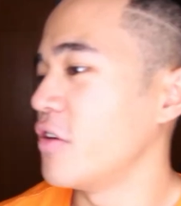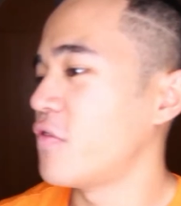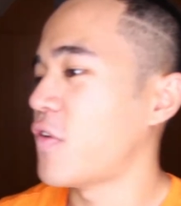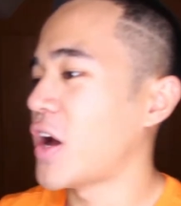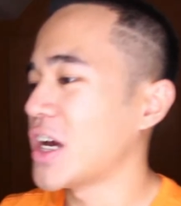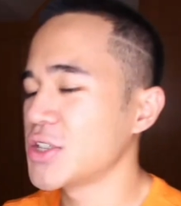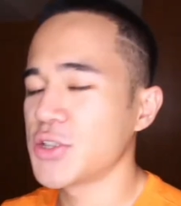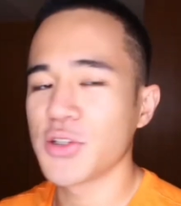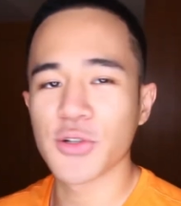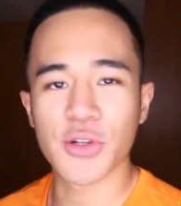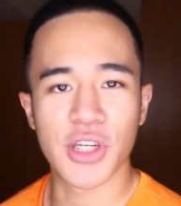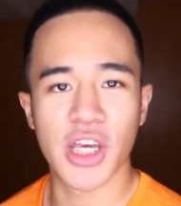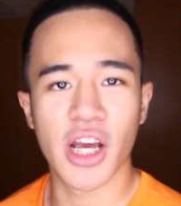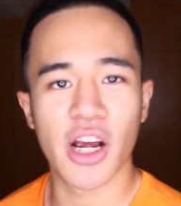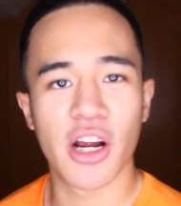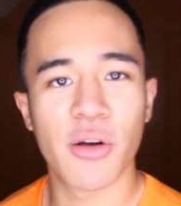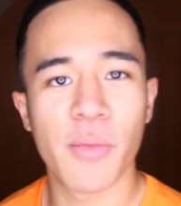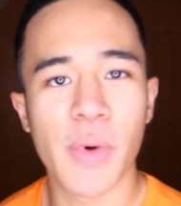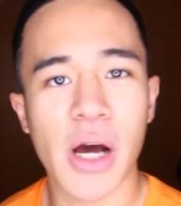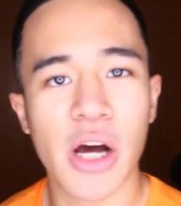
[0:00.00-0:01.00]
If I still
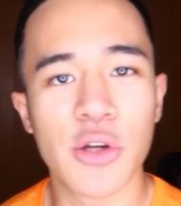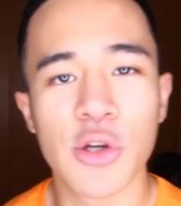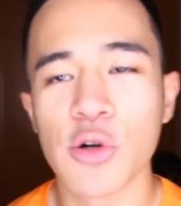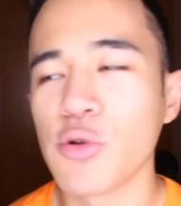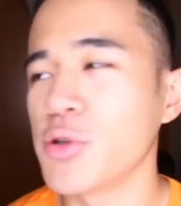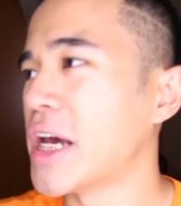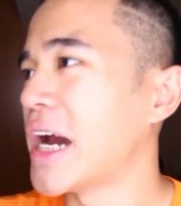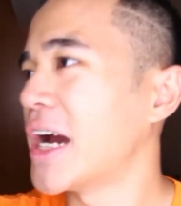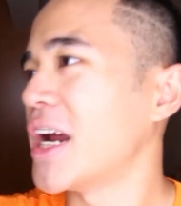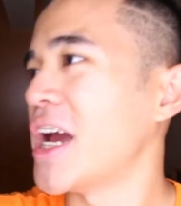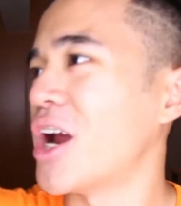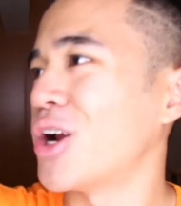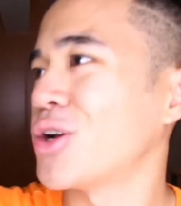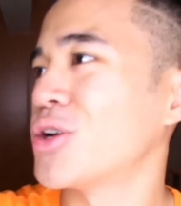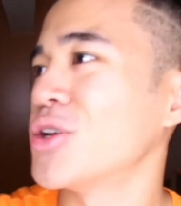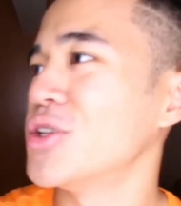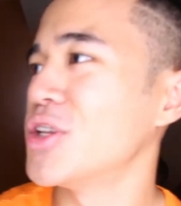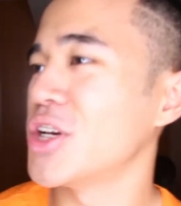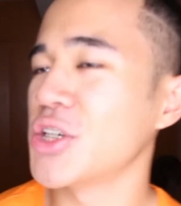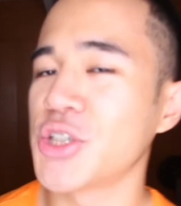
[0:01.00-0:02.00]
cared about you, that air
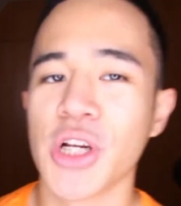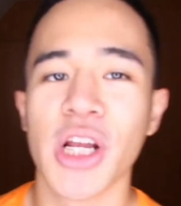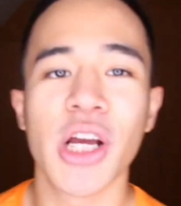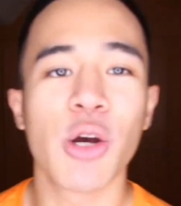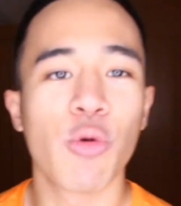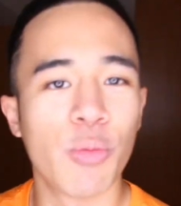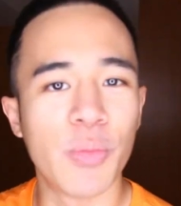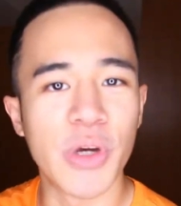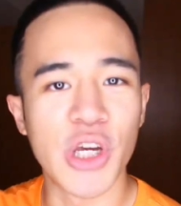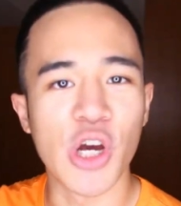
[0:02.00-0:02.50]
conditioning would